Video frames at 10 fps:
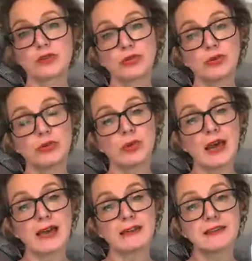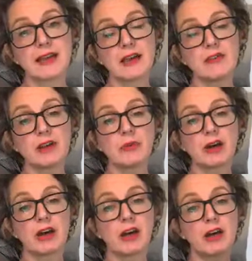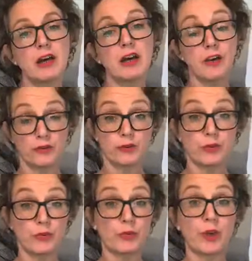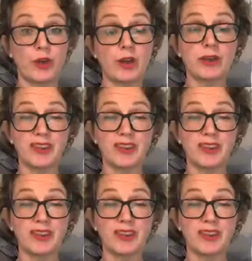school and gallery where I often work,